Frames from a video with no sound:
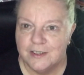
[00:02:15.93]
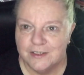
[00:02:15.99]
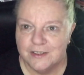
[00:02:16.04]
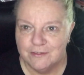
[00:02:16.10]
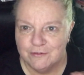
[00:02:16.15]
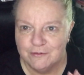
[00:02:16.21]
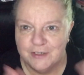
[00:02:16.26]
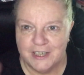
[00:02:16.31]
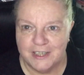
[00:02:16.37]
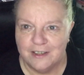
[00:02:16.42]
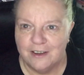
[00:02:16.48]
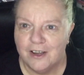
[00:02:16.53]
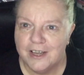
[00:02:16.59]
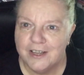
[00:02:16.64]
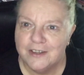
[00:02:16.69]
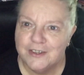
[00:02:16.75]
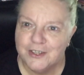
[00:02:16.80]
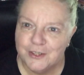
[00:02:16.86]
ring
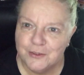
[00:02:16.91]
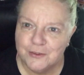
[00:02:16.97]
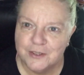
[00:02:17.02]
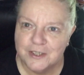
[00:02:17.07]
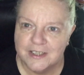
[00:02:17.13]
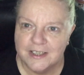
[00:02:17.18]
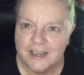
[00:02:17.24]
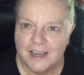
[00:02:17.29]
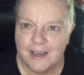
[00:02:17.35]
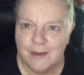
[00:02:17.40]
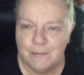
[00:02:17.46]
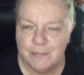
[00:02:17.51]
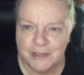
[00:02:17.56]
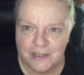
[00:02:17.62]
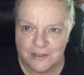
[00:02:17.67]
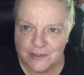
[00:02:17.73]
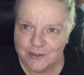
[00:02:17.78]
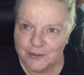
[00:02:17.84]
light that you can get, but
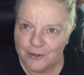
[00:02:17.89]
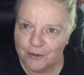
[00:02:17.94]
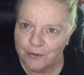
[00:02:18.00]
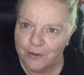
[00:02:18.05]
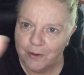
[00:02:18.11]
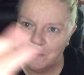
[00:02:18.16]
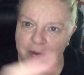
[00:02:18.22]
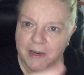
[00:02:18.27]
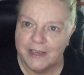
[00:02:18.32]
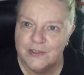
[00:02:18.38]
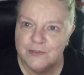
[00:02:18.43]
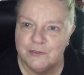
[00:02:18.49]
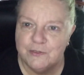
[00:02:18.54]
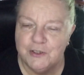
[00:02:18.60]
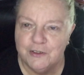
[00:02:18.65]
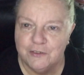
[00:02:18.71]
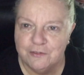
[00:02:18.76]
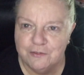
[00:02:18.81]
it's got a place for
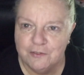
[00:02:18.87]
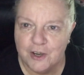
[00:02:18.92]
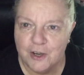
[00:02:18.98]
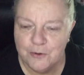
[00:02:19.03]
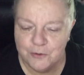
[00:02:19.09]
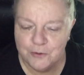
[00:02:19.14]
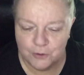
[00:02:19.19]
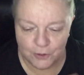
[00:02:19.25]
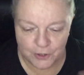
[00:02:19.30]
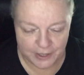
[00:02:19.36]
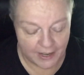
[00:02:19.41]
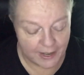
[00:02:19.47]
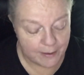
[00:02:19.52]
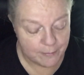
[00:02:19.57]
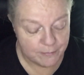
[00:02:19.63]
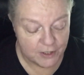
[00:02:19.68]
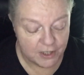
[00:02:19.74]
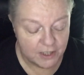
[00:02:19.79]
your phone or
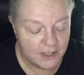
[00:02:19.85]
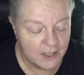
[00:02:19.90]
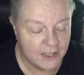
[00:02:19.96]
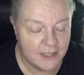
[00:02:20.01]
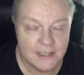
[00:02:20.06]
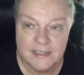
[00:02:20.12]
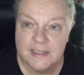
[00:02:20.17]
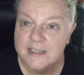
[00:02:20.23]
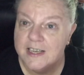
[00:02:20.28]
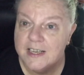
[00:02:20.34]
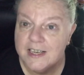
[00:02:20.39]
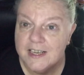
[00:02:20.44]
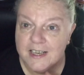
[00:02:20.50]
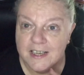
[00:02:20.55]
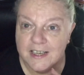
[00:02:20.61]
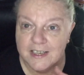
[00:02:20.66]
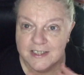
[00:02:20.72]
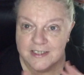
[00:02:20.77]
camera. And
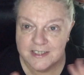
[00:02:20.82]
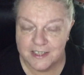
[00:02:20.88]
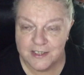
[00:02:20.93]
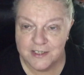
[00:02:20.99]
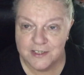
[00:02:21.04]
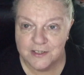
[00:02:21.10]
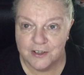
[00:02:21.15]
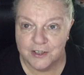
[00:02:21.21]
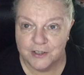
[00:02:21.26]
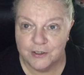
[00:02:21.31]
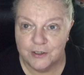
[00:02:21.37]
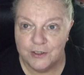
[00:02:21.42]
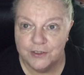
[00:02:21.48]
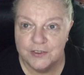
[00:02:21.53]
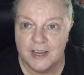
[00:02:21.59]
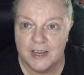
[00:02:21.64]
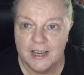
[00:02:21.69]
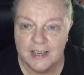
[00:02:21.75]
since I got
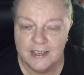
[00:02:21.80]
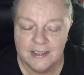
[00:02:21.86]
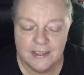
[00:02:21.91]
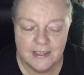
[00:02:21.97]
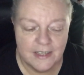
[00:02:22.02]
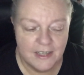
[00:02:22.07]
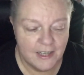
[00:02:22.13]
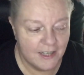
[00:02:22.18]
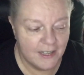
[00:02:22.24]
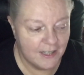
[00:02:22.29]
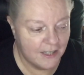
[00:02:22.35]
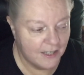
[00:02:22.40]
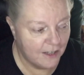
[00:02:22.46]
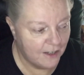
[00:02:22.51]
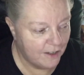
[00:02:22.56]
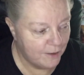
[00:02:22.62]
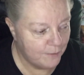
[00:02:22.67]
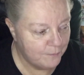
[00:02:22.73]
that,
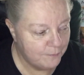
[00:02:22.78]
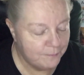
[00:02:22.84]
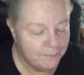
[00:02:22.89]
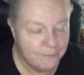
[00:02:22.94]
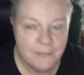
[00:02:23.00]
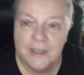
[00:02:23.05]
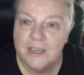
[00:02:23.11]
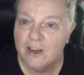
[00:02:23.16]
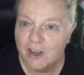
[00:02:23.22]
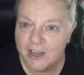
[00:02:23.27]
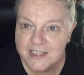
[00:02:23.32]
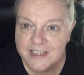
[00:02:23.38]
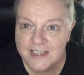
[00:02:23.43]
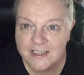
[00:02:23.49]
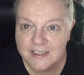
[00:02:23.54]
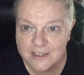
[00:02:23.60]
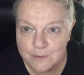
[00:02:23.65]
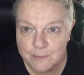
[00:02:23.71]

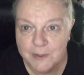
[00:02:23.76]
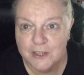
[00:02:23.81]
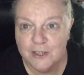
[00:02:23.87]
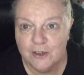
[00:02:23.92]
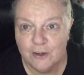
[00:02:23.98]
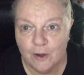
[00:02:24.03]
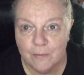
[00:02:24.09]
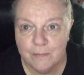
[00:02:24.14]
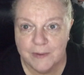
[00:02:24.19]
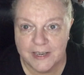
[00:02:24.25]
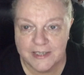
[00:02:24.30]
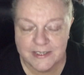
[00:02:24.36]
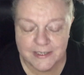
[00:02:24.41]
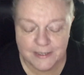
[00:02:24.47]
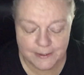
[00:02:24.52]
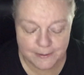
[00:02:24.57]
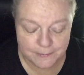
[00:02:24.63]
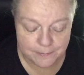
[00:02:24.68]
lighting has been a lot
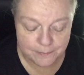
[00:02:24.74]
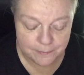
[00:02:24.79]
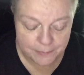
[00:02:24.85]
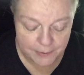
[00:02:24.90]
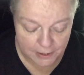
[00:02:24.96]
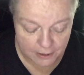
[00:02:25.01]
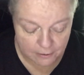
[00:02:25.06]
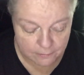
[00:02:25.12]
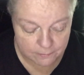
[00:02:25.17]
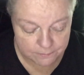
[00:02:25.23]
better. But